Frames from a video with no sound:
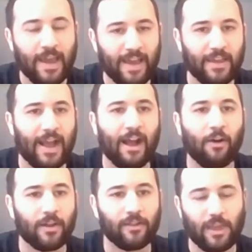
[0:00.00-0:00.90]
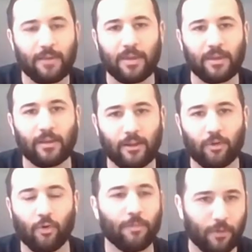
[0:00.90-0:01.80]
And then how could they be
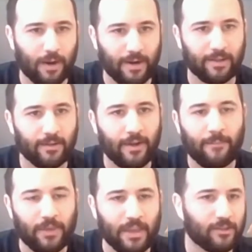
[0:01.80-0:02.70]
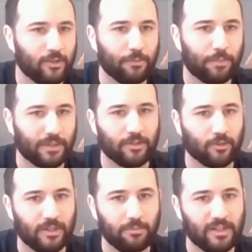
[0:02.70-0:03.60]
incorporated into
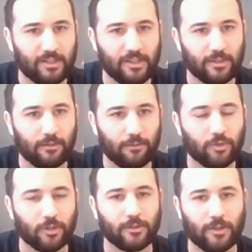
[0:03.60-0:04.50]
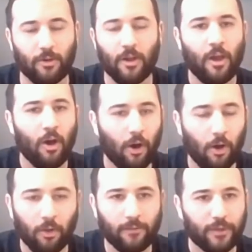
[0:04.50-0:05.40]
potential CBDCs in the future. And so
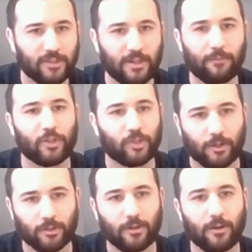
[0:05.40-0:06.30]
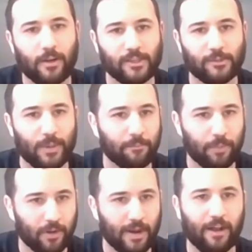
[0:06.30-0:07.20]
all of this infrastructure is being
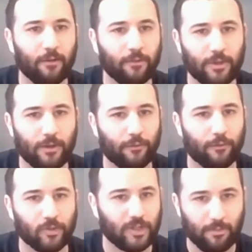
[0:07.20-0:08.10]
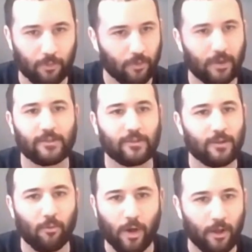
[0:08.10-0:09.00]
built out, for
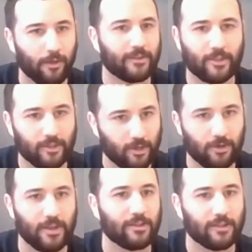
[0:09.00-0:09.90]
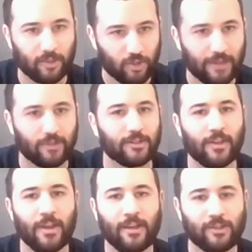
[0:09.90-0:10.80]
stablecoins, wallets, custodians, exchanges.
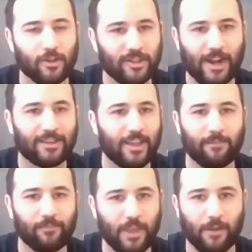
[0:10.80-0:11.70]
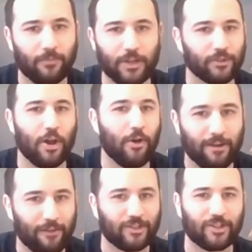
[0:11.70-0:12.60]
So it's not that, there's no
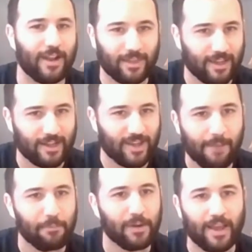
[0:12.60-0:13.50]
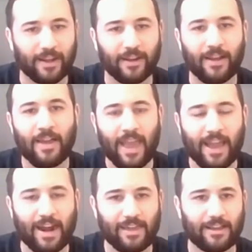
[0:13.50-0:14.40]
innovation, nothing is happening.
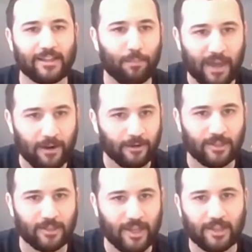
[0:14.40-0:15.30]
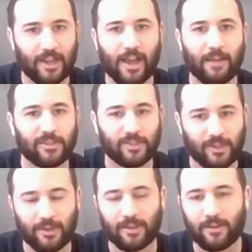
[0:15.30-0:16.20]
And I think it's better to take time and
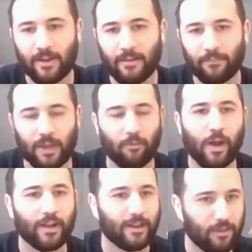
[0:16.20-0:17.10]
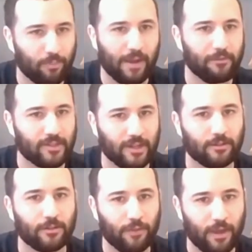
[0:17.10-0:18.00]
see kind of what can the private
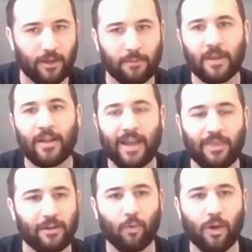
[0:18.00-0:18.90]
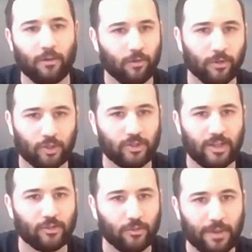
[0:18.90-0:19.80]
sector develop and then what role should
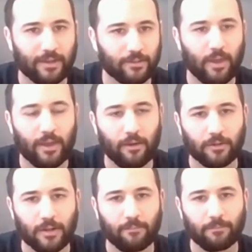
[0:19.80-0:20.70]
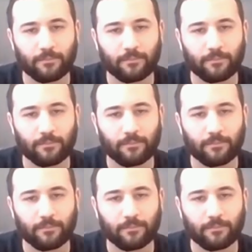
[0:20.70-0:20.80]
central banks play over time.